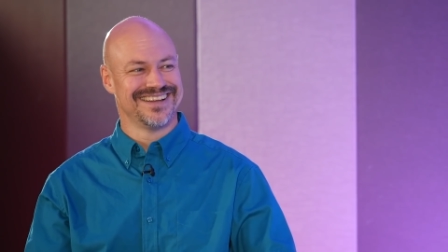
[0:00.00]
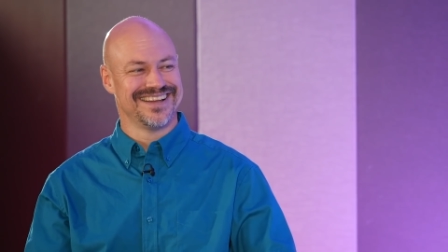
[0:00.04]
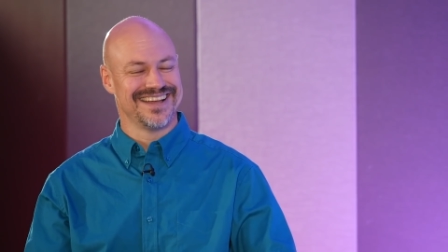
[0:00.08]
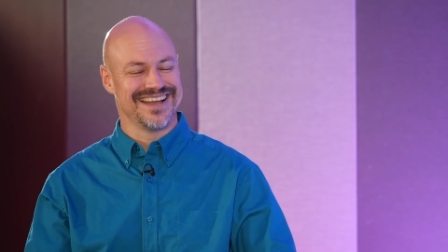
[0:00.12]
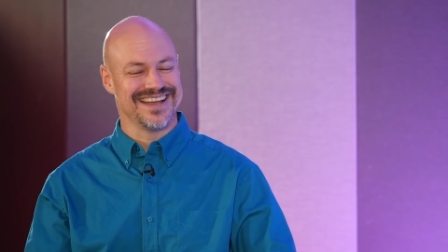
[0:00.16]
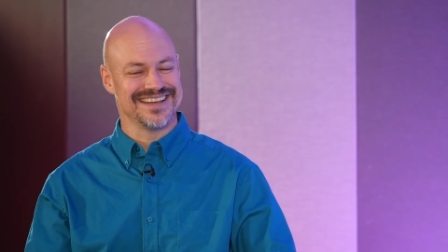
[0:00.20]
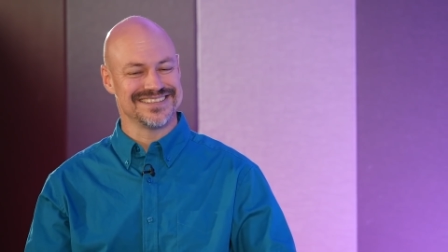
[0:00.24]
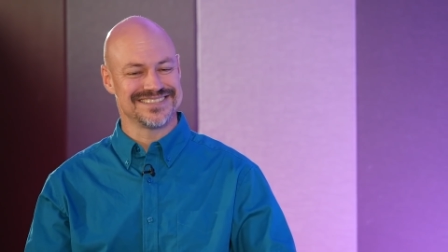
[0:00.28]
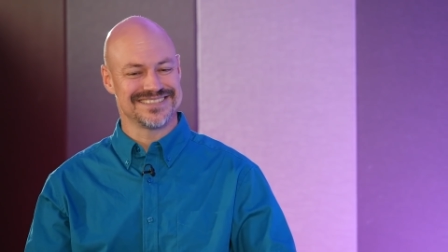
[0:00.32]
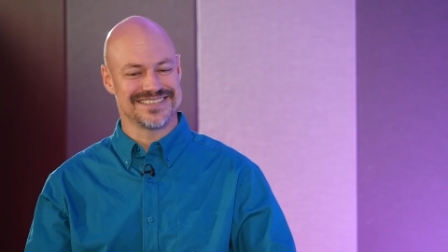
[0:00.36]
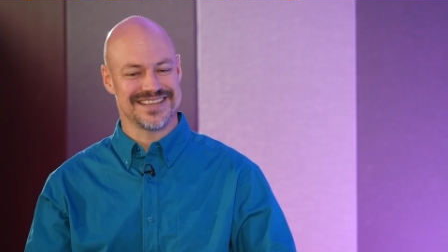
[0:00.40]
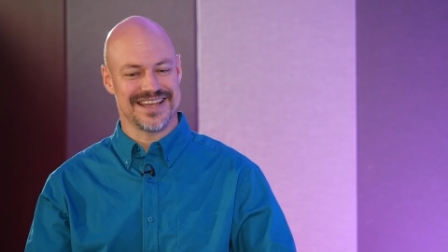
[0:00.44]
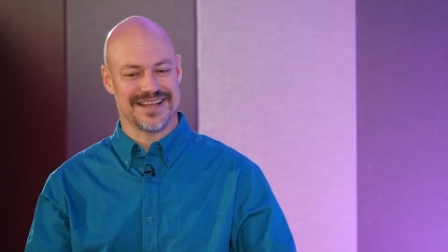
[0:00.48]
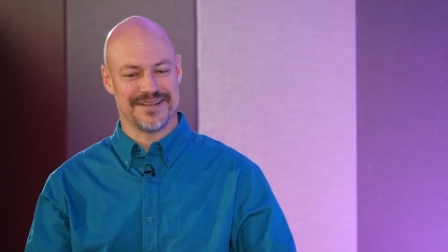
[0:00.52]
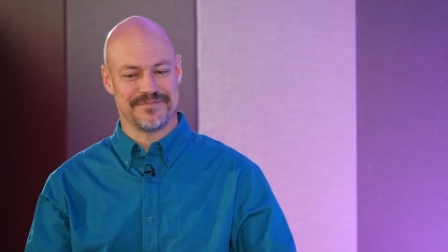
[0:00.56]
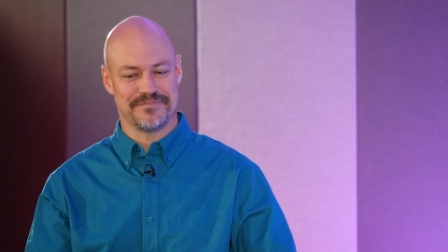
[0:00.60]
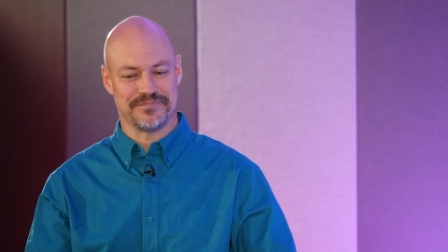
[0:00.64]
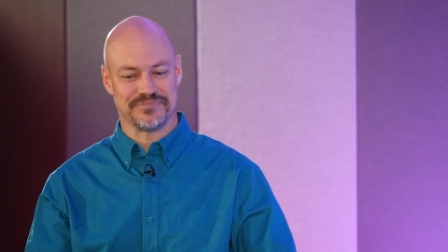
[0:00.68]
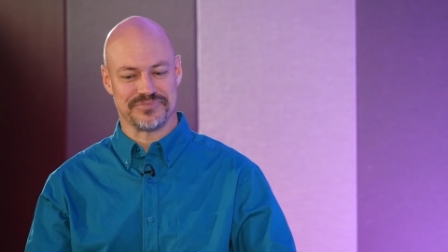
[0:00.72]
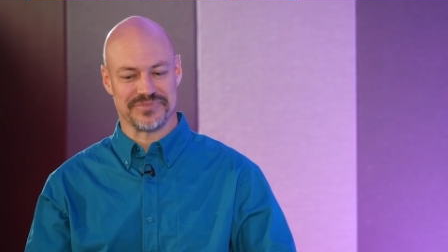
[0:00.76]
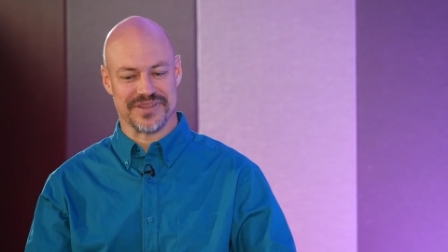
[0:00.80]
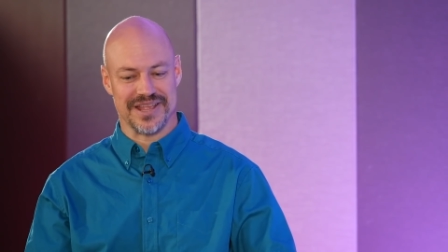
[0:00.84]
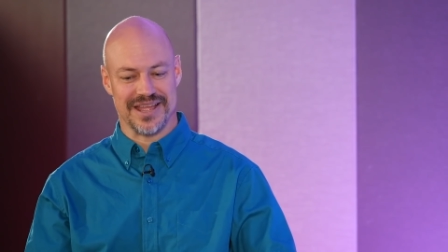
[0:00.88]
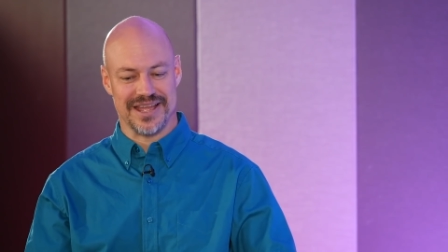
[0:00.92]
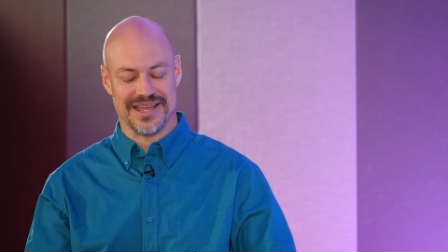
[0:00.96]
It's
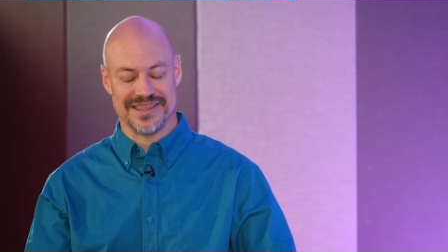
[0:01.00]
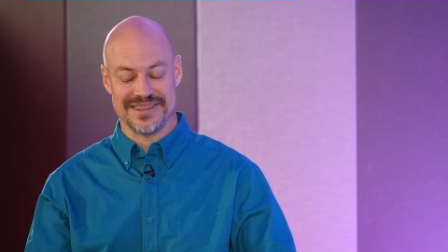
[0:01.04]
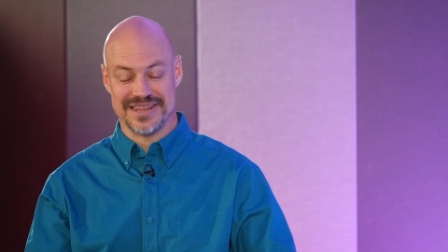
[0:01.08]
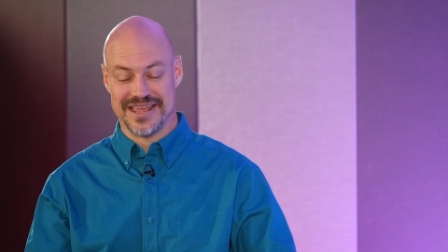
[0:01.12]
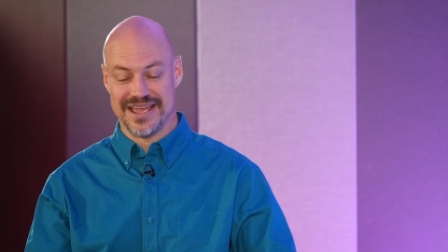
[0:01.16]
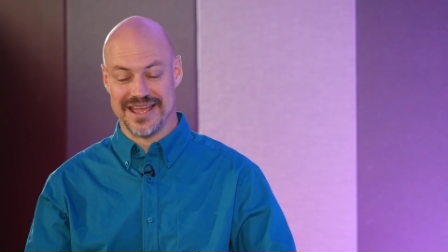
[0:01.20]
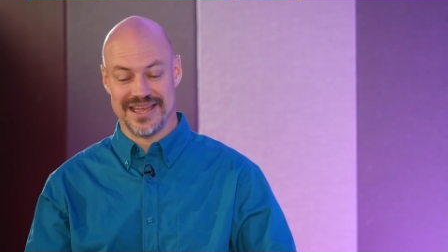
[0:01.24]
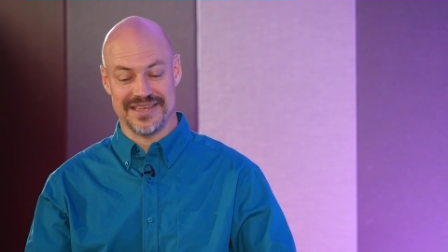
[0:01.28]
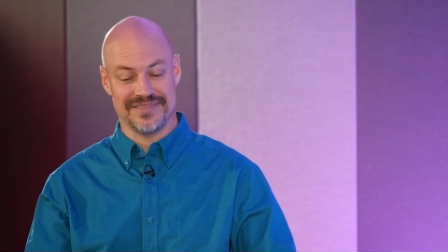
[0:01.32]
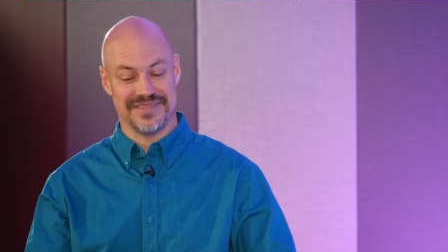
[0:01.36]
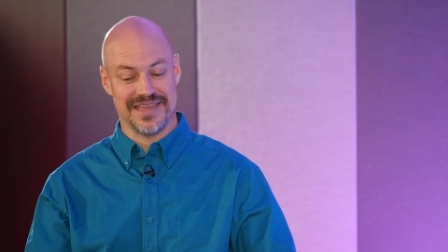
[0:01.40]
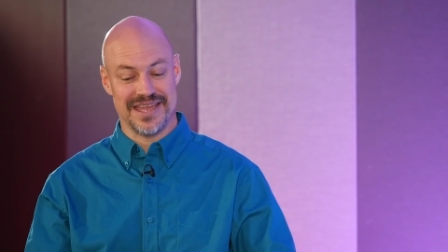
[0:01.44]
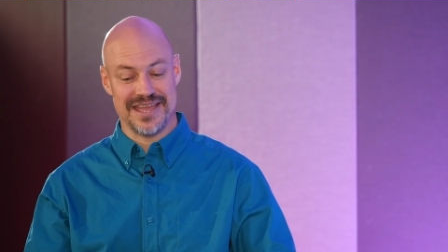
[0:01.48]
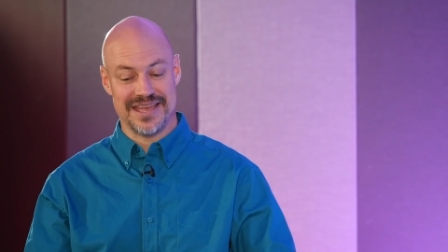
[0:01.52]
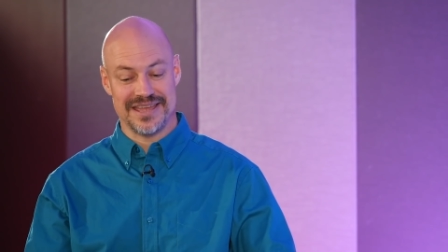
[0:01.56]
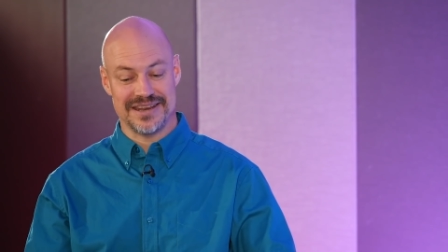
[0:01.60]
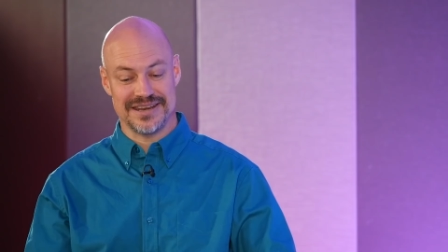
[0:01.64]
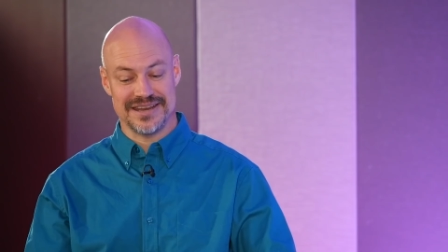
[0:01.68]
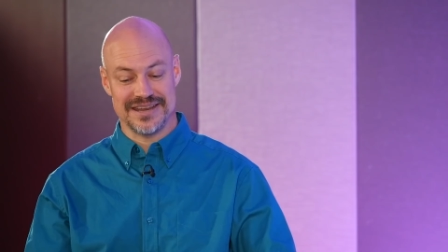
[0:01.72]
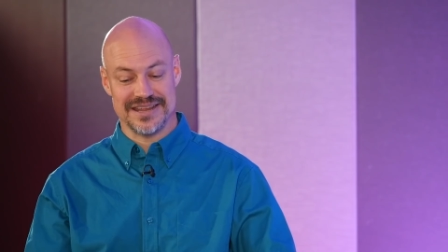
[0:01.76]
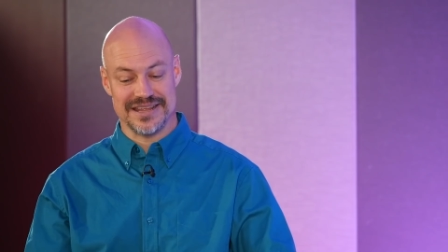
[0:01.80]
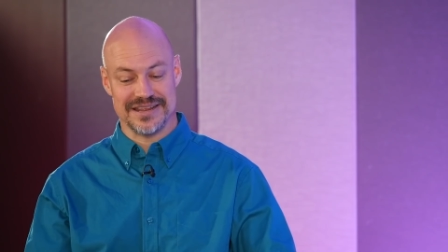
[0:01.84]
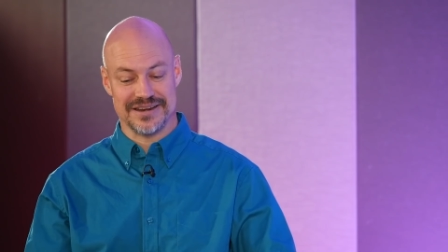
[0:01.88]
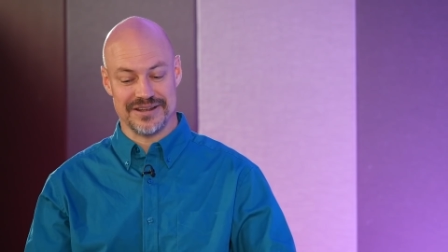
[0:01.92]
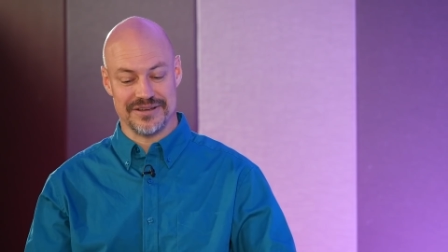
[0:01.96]
and then,
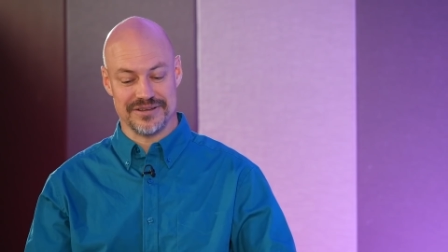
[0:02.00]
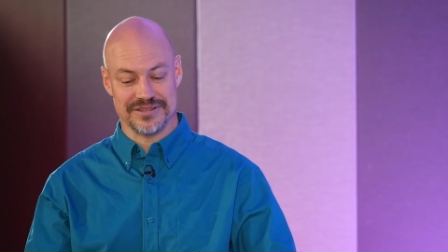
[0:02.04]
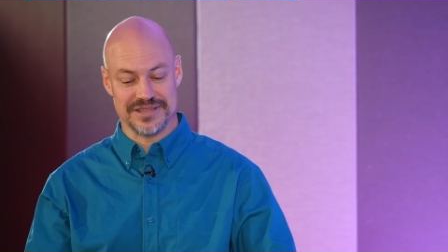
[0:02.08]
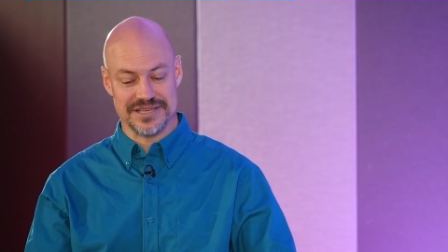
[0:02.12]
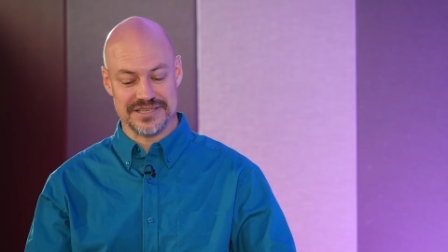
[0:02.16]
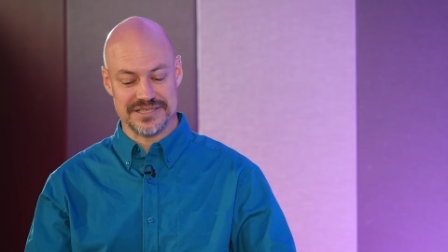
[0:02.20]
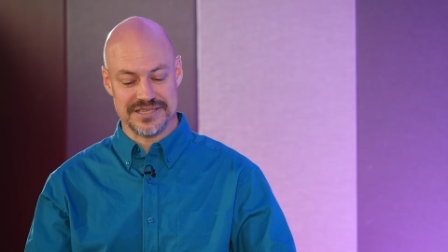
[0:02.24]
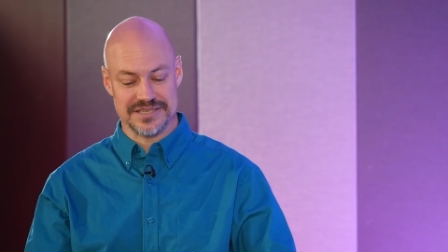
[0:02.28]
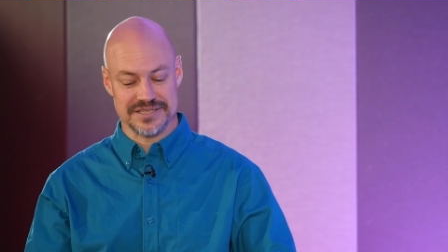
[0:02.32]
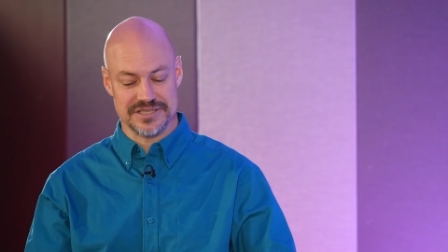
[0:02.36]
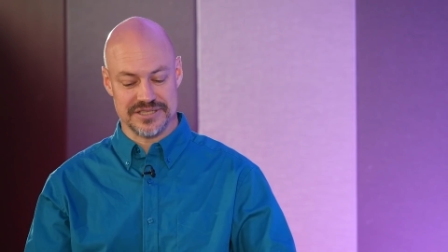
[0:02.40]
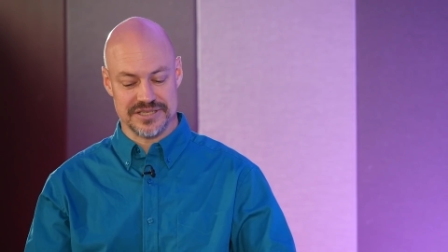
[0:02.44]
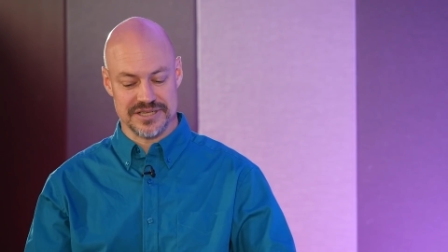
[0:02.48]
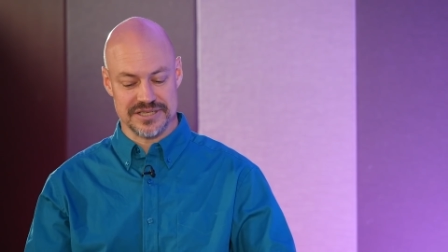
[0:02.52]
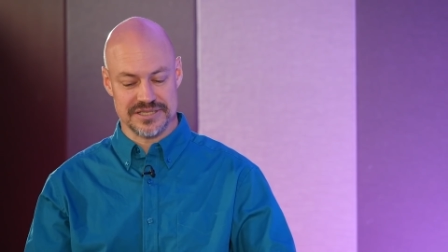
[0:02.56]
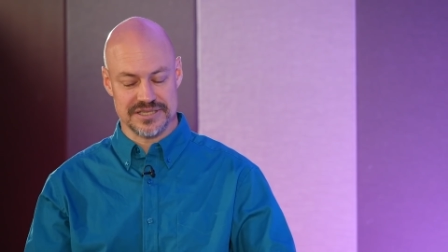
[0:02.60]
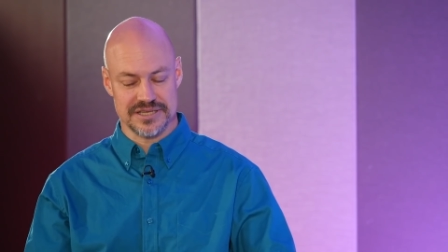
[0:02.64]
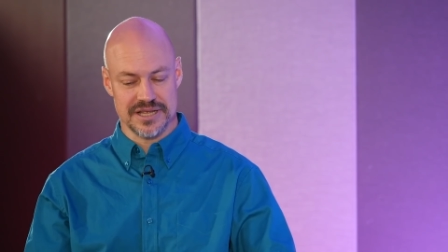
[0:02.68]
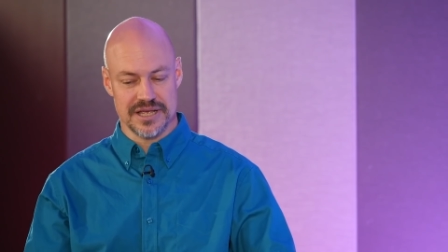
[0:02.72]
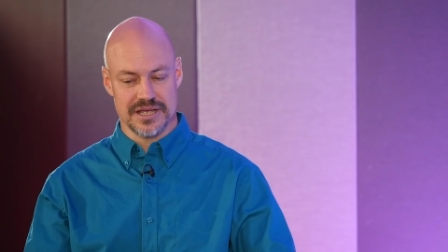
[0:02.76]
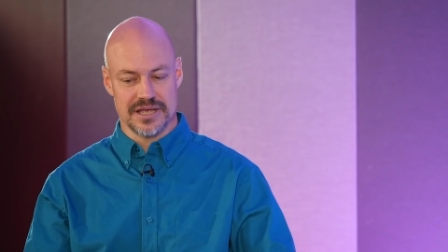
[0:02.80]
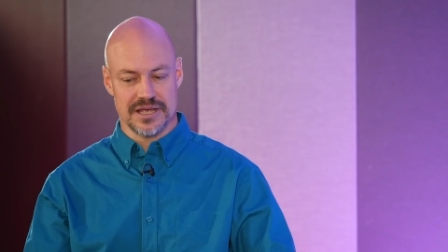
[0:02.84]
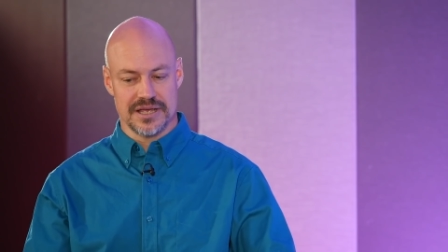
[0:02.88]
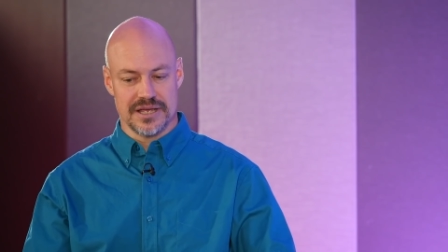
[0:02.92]
this is just,